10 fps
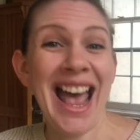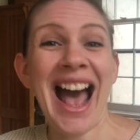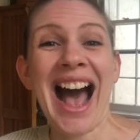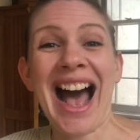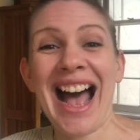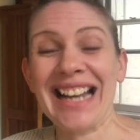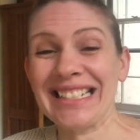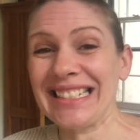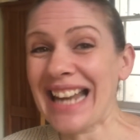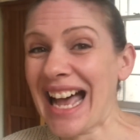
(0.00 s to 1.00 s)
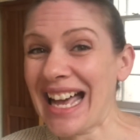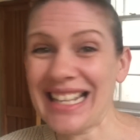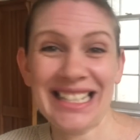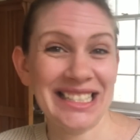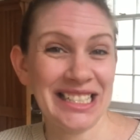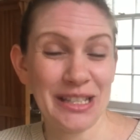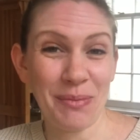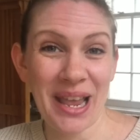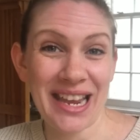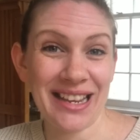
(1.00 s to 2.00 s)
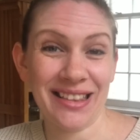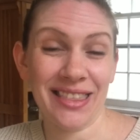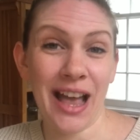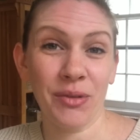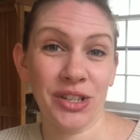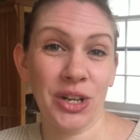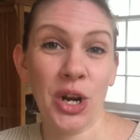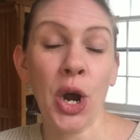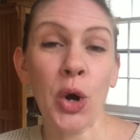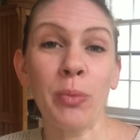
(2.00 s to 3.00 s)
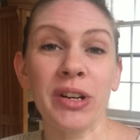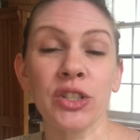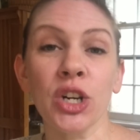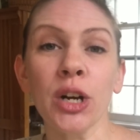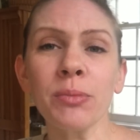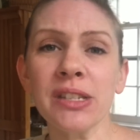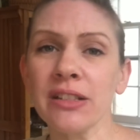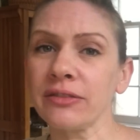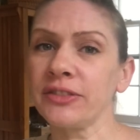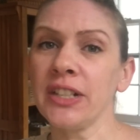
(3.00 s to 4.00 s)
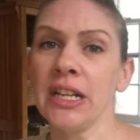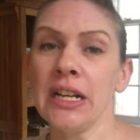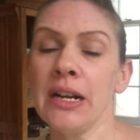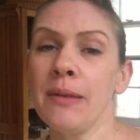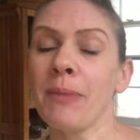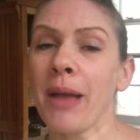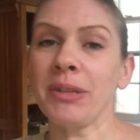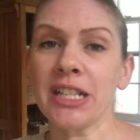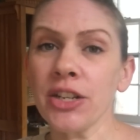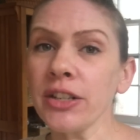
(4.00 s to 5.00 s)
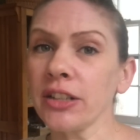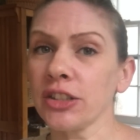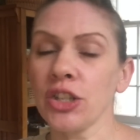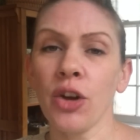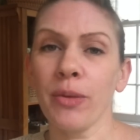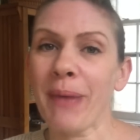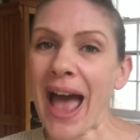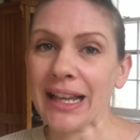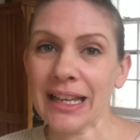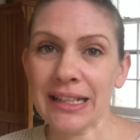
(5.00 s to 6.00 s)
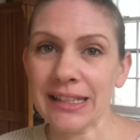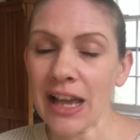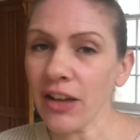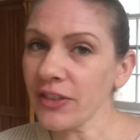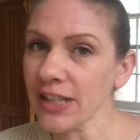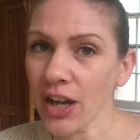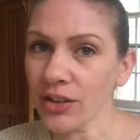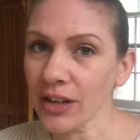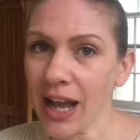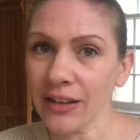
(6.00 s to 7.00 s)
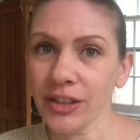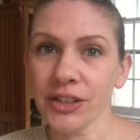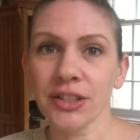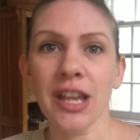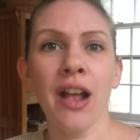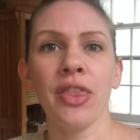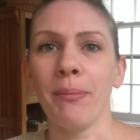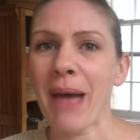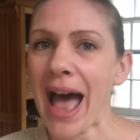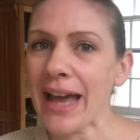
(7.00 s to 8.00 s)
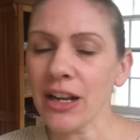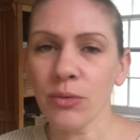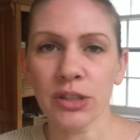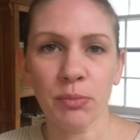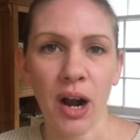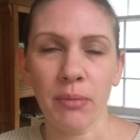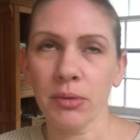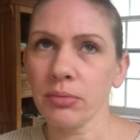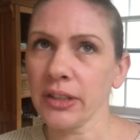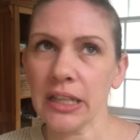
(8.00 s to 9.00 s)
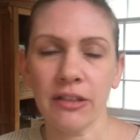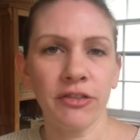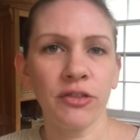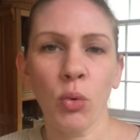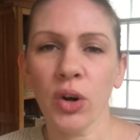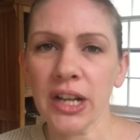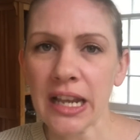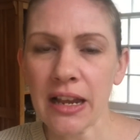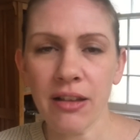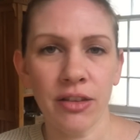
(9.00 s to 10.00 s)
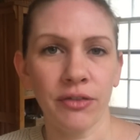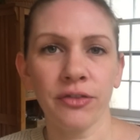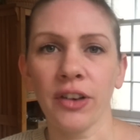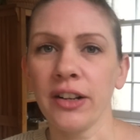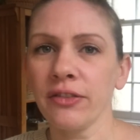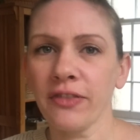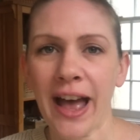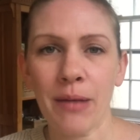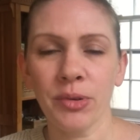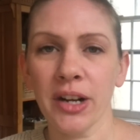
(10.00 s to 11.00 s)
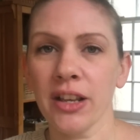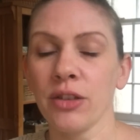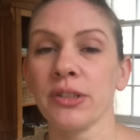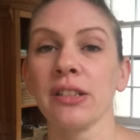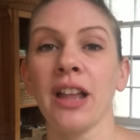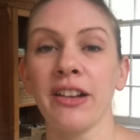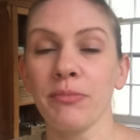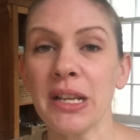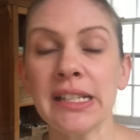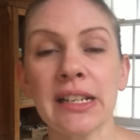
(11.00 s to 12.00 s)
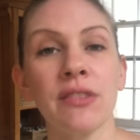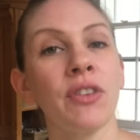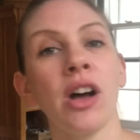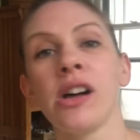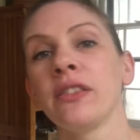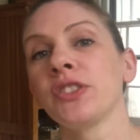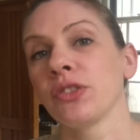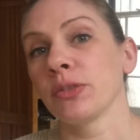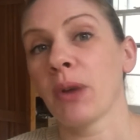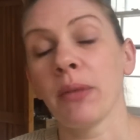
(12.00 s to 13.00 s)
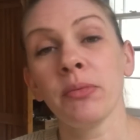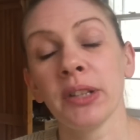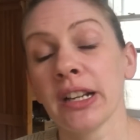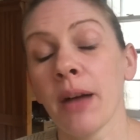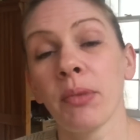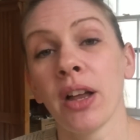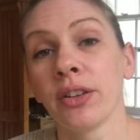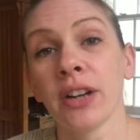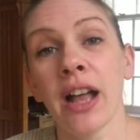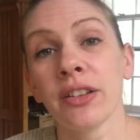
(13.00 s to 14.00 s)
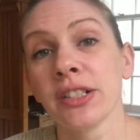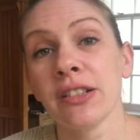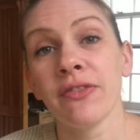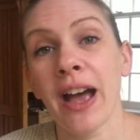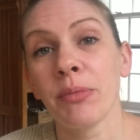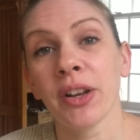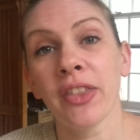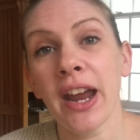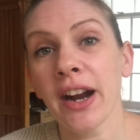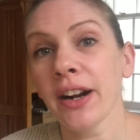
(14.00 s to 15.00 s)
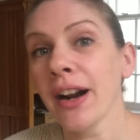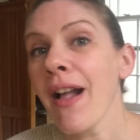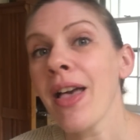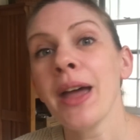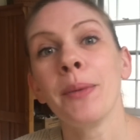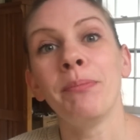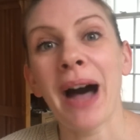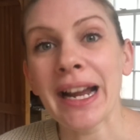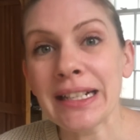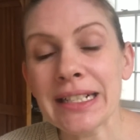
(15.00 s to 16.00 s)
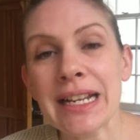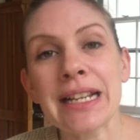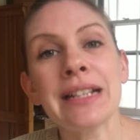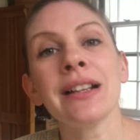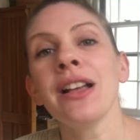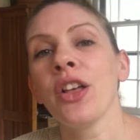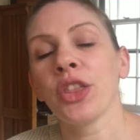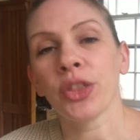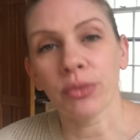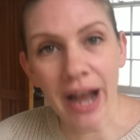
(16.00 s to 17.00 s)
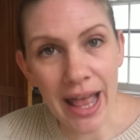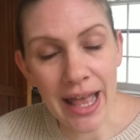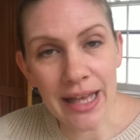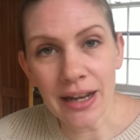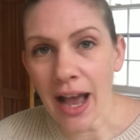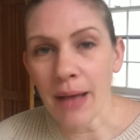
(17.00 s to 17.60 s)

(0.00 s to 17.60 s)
I did not anticipate that that was going to go, but in terms of my materials, you know, the backing itself is $100, the batting was probably $40, the front fabric, there was a lot of piecing involved, so it was probably a couple $100 in fabric there, binding, thread, I